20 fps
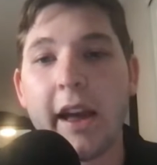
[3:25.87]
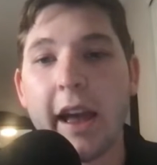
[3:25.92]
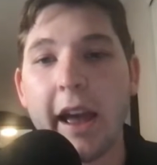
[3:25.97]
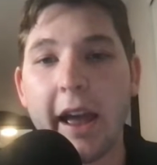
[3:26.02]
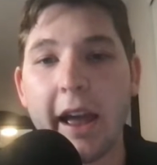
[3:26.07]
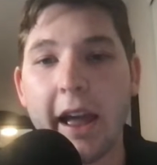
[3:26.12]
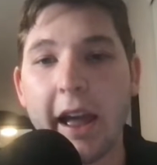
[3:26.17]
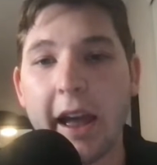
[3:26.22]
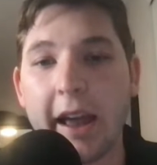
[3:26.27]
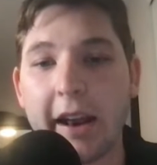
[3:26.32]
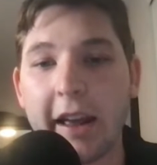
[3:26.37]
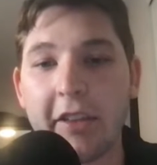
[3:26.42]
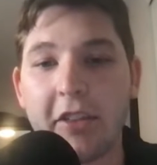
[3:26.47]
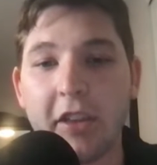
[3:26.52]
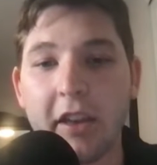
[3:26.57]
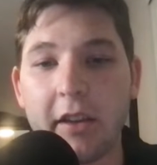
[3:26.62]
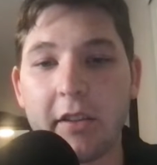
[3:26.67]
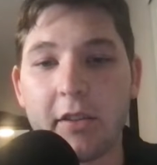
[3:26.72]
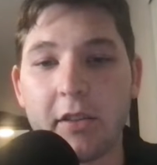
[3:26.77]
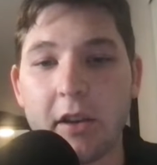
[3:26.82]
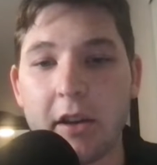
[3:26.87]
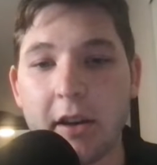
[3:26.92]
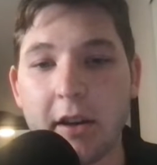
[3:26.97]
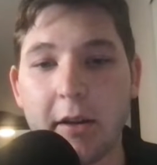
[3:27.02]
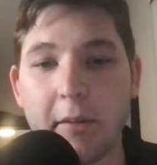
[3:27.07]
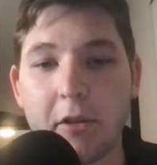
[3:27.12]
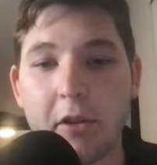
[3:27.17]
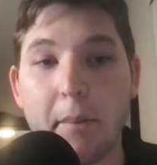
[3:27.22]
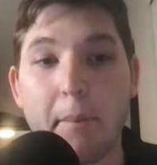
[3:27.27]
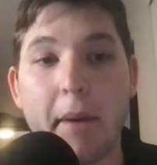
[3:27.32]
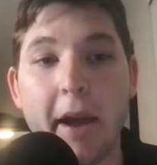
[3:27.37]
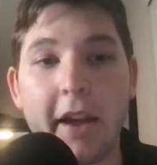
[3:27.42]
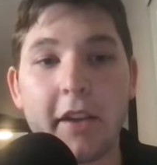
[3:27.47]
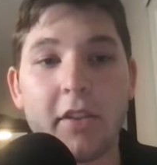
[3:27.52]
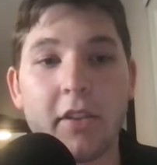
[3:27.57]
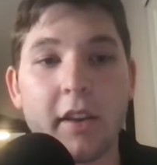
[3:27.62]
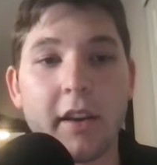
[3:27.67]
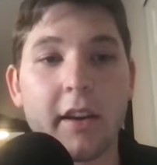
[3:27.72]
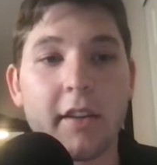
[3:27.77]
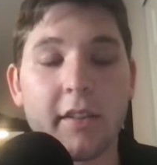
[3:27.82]
and I think the best
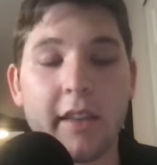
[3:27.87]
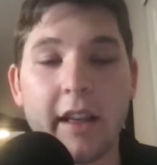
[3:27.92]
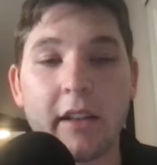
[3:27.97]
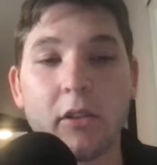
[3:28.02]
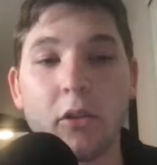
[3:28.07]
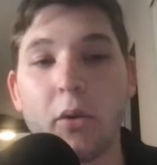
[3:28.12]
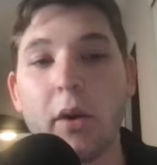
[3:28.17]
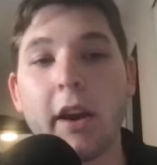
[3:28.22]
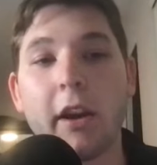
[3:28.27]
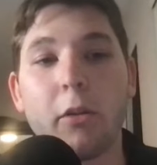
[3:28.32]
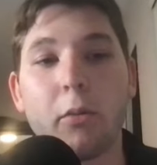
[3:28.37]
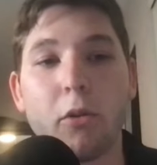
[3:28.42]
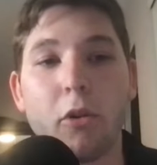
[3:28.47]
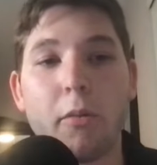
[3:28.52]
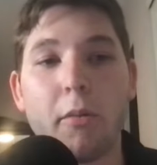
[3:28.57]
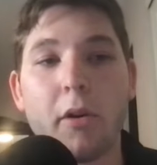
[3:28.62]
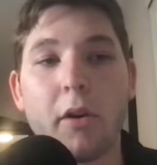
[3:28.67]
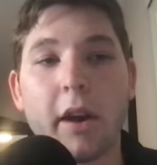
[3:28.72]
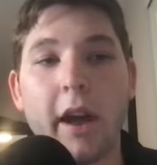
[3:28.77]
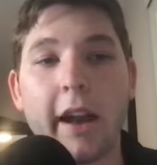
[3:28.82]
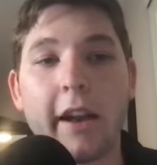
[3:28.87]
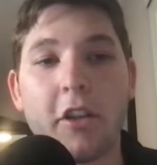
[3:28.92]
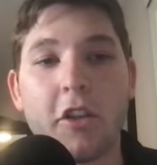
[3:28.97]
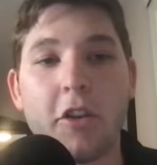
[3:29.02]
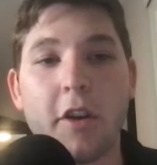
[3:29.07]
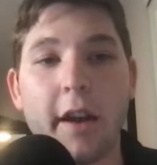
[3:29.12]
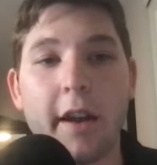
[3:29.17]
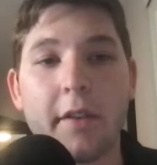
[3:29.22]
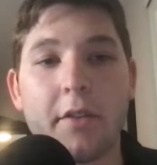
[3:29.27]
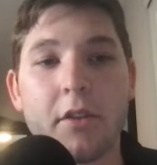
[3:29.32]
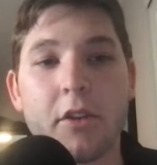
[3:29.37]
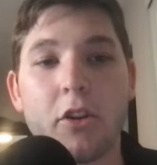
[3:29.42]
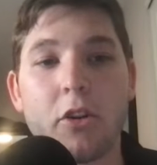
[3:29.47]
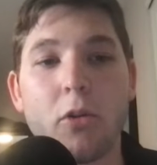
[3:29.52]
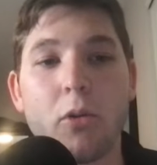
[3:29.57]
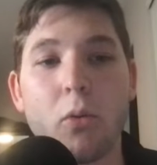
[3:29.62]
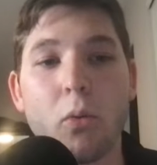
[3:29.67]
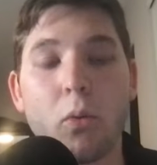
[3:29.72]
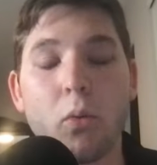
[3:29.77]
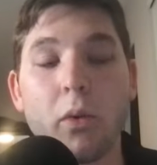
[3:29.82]
thing is that Lou Anarumo got a chance
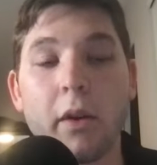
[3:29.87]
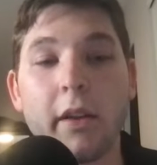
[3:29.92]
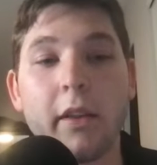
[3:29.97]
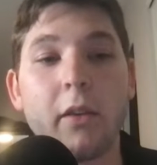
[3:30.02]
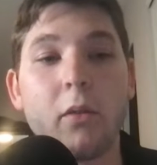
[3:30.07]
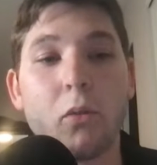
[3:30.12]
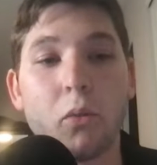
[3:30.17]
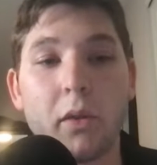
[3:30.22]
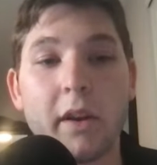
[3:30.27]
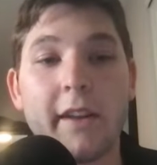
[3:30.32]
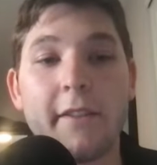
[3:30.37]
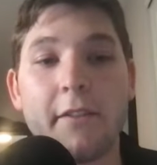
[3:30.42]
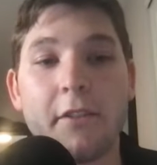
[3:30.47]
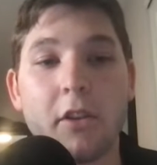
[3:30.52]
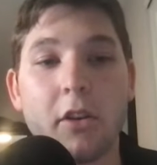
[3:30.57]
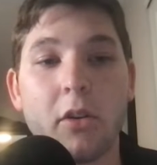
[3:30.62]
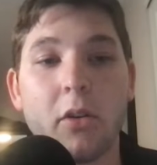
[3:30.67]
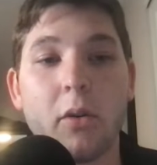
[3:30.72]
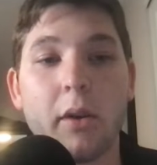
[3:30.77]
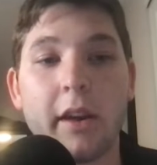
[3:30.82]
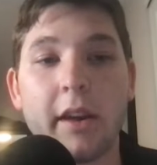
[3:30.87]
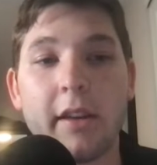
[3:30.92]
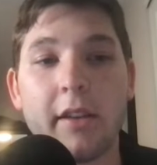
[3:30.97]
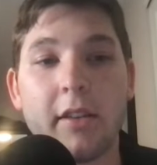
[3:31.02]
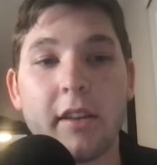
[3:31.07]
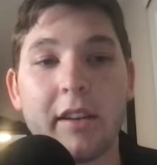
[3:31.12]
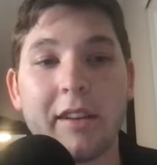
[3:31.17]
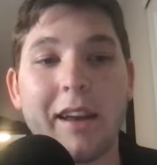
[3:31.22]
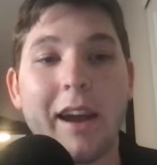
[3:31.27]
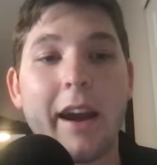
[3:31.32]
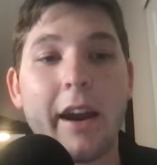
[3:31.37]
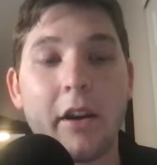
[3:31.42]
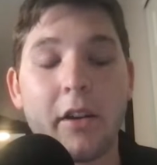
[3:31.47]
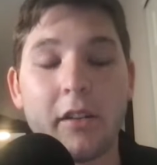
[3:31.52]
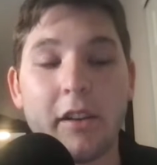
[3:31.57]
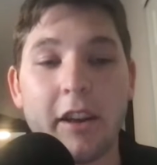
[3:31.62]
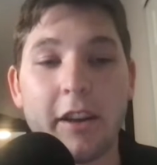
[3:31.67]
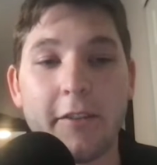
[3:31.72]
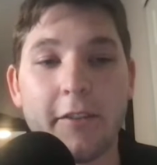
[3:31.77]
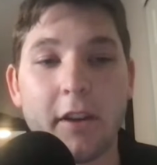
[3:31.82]
to really review his entire
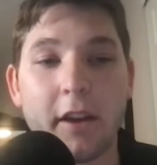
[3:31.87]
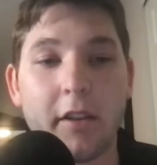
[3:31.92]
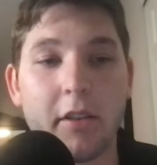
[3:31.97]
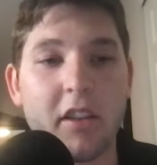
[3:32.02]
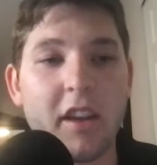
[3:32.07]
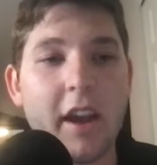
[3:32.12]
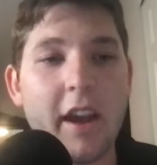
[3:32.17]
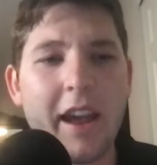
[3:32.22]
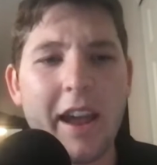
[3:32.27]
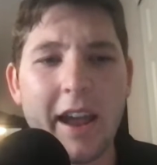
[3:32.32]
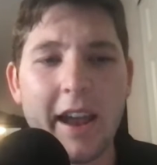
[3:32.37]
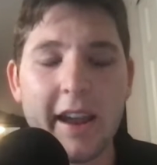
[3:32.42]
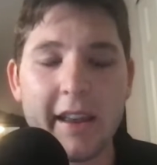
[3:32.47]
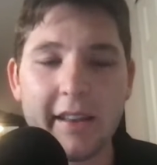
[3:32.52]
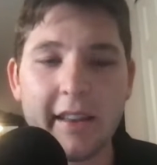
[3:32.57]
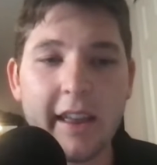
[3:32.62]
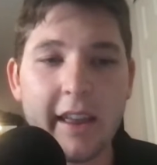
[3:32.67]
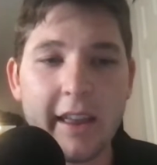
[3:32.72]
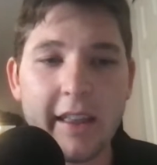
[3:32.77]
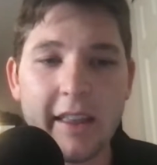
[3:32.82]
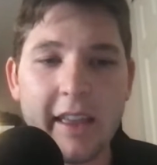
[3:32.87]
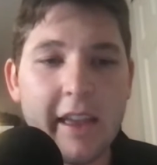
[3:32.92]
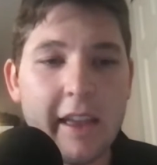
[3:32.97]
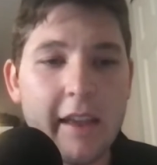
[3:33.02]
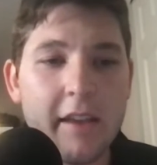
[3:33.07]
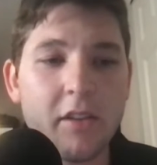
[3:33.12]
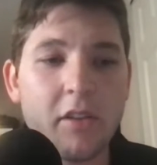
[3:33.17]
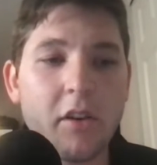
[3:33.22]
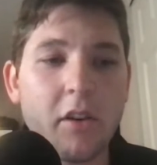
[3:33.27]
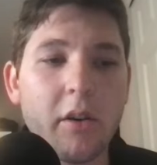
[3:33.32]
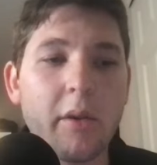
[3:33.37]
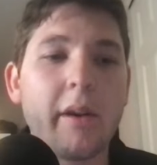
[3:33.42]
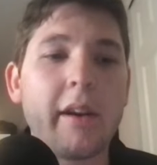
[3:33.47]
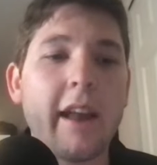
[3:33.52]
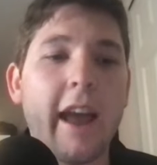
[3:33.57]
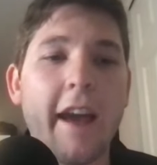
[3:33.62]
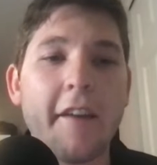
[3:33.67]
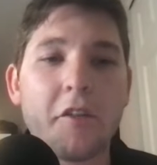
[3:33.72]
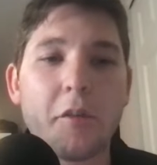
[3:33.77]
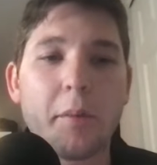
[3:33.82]
defense, and that he's going to
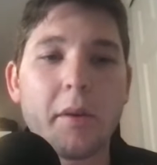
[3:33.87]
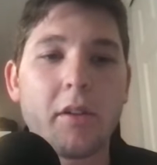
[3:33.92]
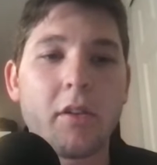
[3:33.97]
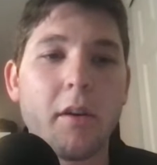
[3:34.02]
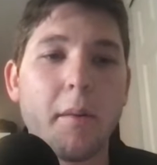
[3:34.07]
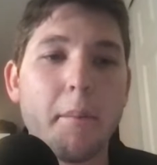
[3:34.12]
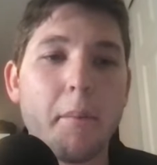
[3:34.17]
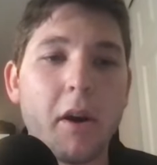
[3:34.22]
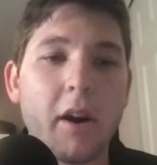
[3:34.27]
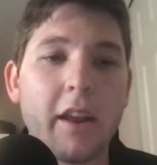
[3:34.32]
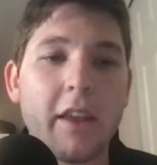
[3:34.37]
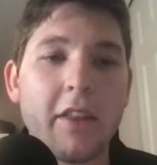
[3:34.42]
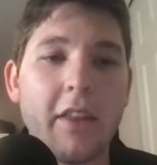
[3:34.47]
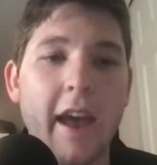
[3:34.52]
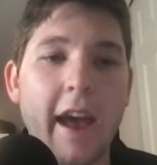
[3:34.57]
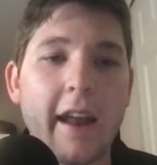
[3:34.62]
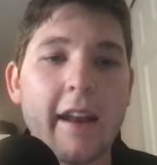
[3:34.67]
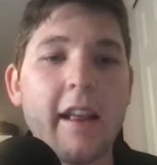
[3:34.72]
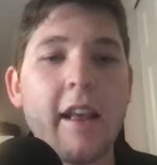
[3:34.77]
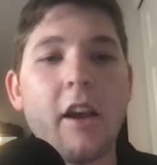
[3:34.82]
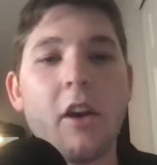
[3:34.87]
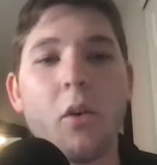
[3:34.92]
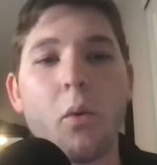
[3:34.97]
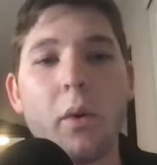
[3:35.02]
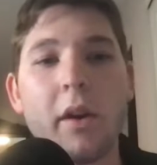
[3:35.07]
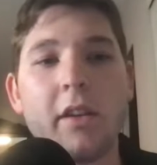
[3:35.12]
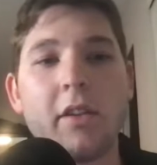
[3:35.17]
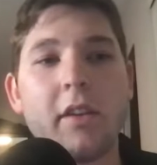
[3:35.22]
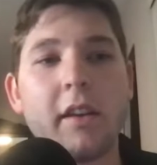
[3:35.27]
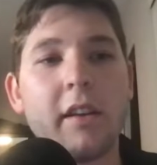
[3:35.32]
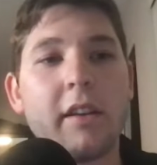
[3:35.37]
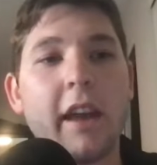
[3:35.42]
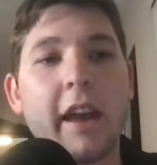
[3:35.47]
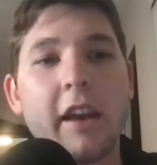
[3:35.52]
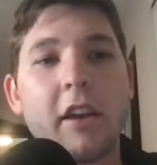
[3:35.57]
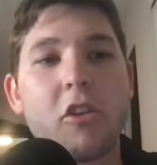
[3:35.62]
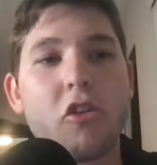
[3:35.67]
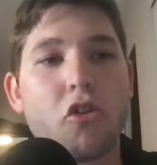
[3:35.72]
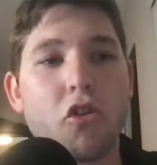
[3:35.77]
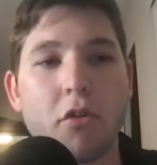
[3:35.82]
have to be somebody that we see
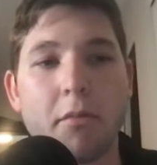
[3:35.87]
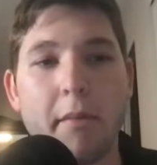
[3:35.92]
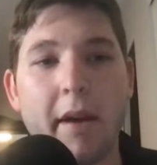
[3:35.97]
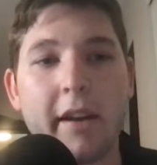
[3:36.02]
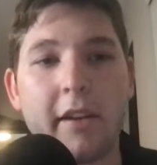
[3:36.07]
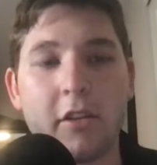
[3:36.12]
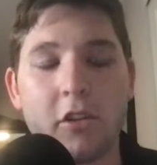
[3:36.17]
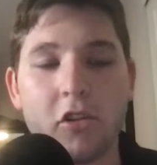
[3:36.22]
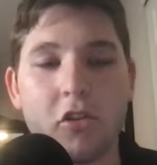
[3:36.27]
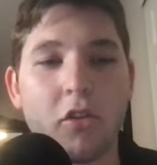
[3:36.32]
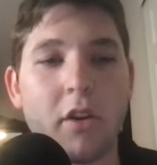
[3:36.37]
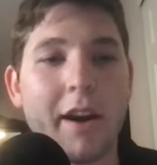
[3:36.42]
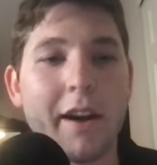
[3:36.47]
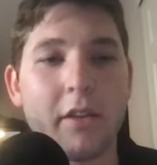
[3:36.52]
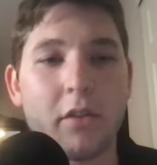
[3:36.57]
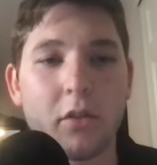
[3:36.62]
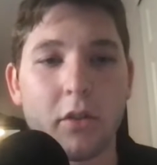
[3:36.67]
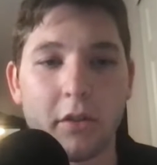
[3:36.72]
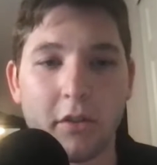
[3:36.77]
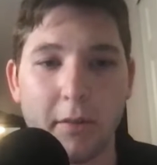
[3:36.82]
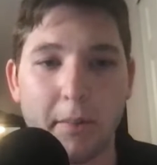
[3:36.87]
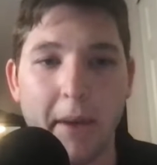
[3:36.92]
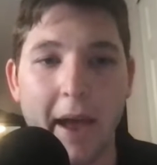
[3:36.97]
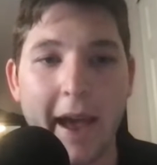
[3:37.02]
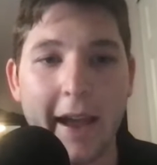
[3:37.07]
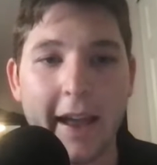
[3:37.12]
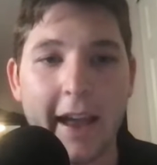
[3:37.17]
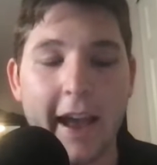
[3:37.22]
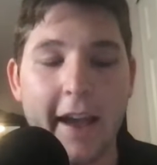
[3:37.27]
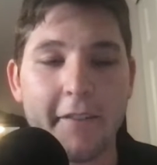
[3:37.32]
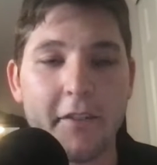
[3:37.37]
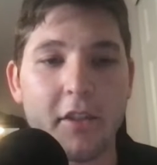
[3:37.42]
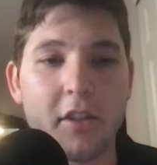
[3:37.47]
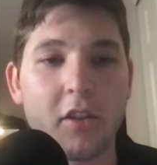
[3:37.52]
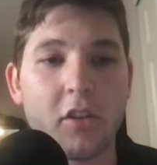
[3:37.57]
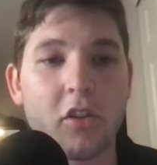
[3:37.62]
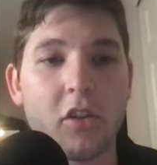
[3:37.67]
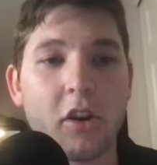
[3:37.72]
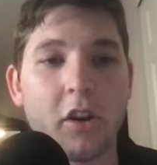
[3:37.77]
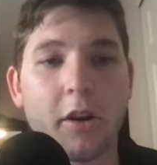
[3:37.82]
take tremendous strides towards the back half of
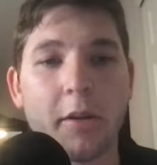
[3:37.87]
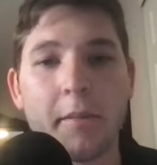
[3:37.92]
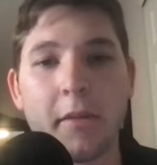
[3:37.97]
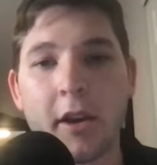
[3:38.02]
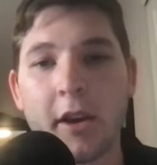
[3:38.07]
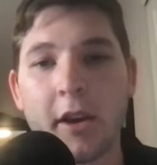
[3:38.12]
this year.